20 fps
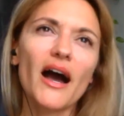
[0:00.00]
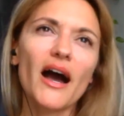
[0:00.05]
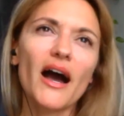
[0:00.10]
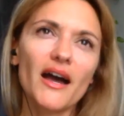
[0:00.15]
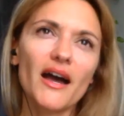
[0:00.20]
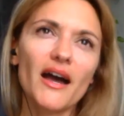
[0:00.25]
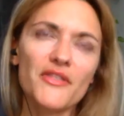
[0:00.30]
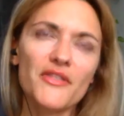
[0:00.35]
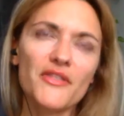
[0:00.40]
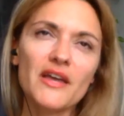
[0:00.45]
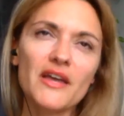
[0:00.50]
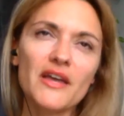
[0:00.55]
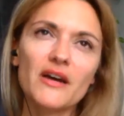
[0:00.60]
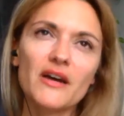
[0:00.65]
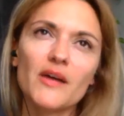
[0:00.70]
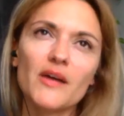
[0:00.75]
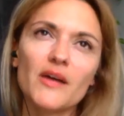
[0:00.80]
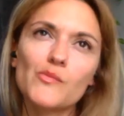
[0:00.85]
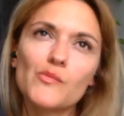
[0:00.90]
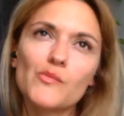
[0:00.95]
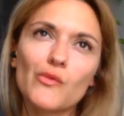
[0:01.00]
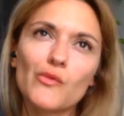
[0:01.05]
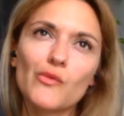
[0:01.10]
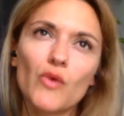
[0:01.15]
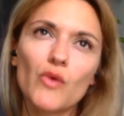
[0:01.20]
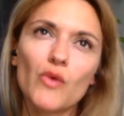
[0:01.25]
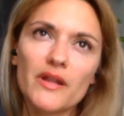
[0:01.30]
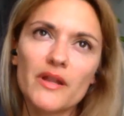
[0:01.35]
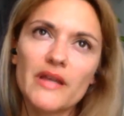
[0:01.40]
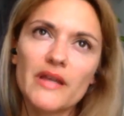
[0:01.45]
I think
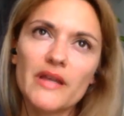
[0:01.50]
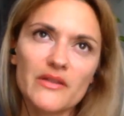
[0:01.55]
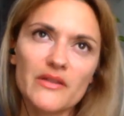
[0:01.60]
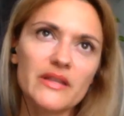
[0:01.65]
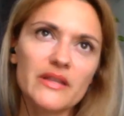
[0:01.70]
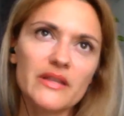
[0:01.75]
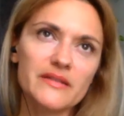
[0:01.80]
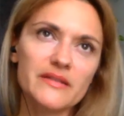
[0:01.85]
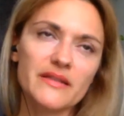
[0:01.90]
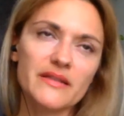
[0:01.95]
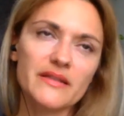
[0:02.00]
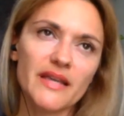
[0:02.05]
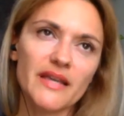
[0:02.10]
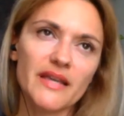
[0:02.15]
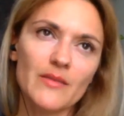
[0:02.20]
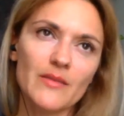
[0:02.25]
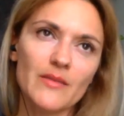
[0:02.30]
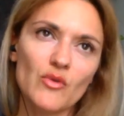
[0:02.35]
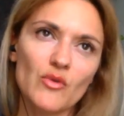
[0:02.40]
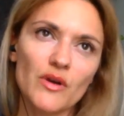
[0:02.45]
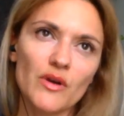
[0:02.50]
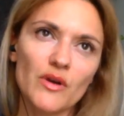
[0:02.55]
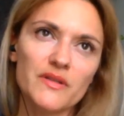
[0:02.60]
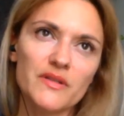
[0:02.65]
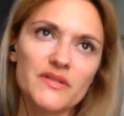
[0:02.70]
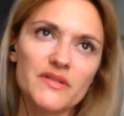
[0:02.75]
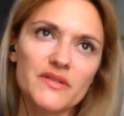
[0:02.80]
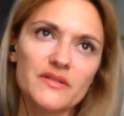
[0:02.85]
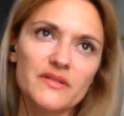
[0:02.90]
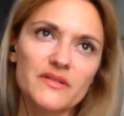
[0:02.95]
one of the other things that the Game
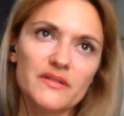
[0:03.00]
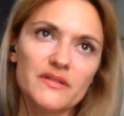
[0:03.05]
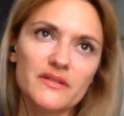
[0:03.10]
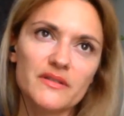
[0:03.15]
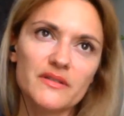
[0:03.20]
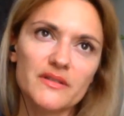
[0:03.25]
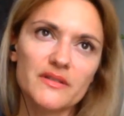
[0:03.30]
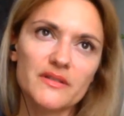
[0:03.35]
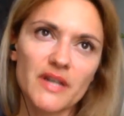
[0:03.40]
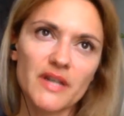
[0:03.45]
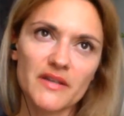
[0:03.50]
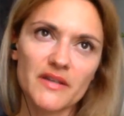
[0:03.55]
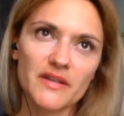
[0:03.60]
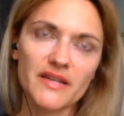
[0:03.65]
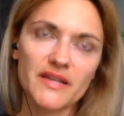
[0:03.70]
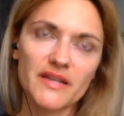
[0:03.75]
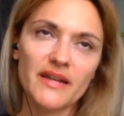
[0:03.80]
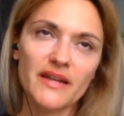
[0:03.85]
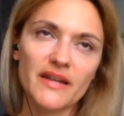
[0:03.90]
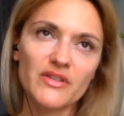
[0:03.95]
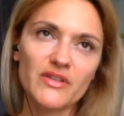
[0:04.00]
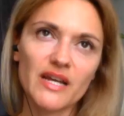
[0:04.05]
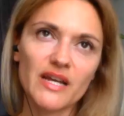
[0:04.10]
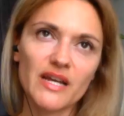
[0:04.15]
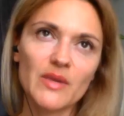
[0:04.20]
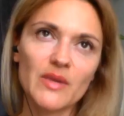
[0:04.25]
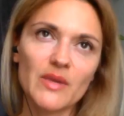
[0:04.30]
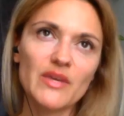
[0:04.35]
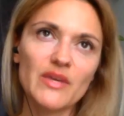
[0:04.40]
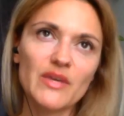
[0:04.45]
Awards does, and every
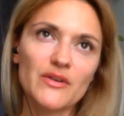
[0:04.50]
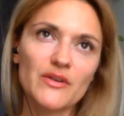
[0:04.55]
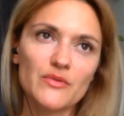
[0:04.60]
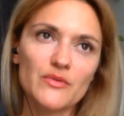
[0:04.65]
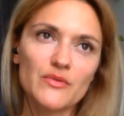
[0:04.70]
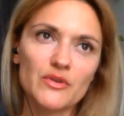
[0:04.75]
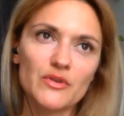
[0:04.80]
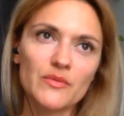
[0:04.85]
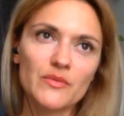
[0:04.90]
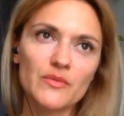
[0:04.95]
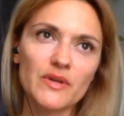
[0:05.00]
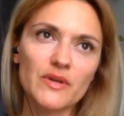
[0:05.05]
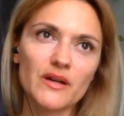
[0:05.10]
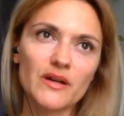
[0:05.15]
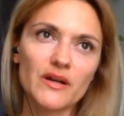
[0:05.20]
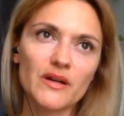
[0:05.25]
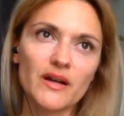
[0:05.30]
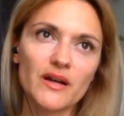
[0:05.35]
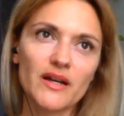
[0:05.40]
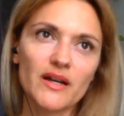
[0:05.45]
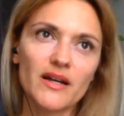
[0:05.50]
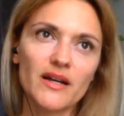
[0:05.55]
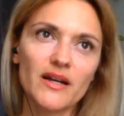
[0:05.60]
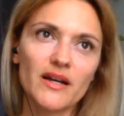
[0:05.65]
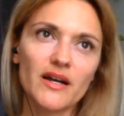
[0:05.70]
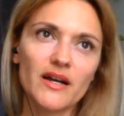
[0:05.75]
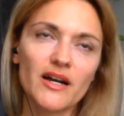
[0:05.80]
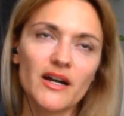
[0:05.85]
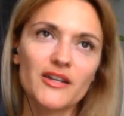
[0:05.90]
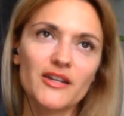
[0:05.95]
time I'm in a room,
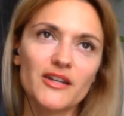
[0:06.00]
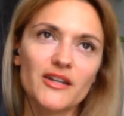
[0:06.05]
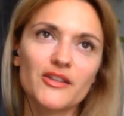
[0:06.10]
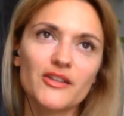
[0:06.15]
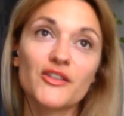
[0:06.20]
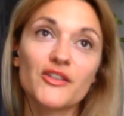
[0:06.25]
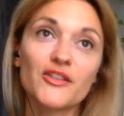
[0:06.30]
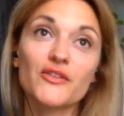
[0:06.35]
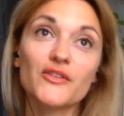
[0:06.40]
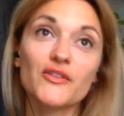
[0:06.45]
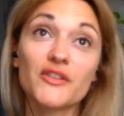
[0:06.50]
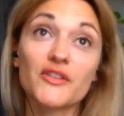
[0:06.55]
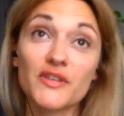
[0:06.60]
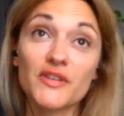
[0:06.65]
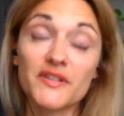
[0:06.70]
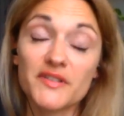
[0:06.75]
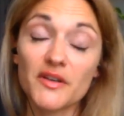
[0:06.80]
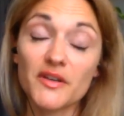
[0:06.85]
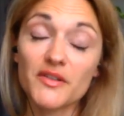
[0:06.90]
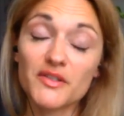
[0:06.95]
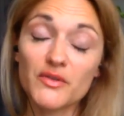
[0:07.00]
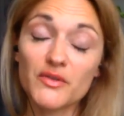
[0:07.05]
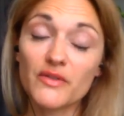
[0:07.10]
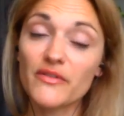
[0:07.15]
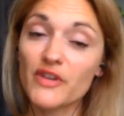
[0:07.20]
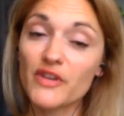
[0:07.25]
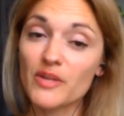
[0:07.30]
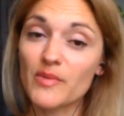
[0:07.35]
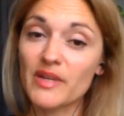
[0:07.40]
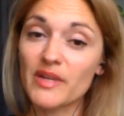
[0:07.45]
there is also a
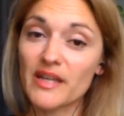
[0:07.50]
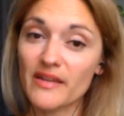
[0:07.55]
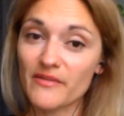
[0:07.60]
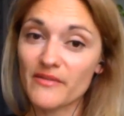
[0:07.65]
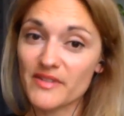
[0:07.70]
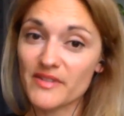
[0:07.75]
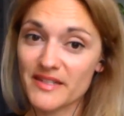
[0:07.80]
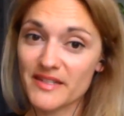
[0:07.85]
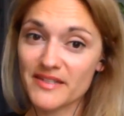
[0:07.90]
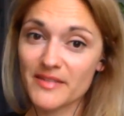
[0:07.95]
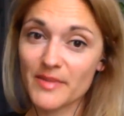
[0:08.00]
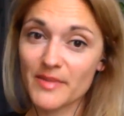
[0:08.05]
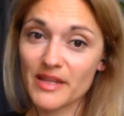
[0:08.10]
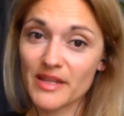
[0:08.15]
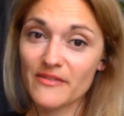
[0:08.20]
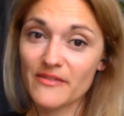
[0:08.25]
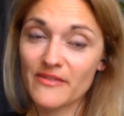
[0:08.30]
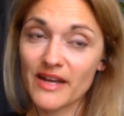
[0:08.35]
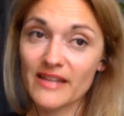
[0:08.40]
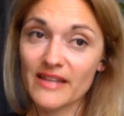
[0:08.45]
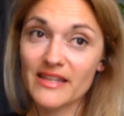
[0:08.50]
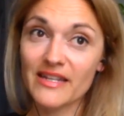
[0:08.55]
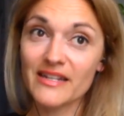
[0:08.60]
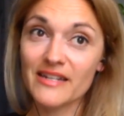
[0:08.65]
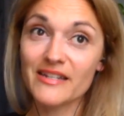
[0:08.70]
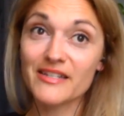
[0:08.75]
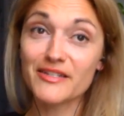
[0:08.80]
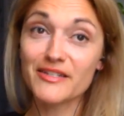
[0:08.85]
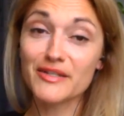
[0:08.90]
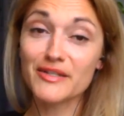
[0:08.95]
very big emphasis about the fact that
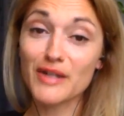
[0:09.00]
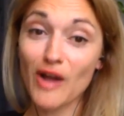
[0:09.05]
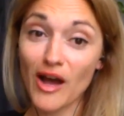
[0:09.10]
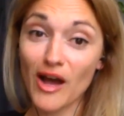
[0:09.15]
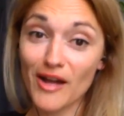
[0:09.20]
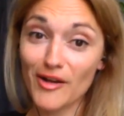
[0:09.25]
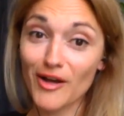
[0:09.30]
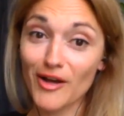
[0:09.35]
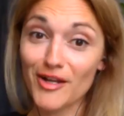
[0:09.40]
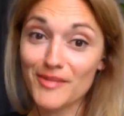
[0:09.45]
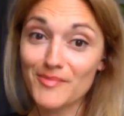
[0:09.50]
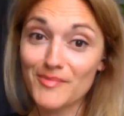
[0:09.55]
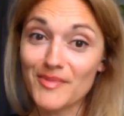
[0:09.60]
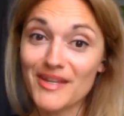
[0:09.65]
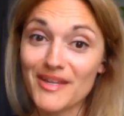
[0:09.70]
it's not on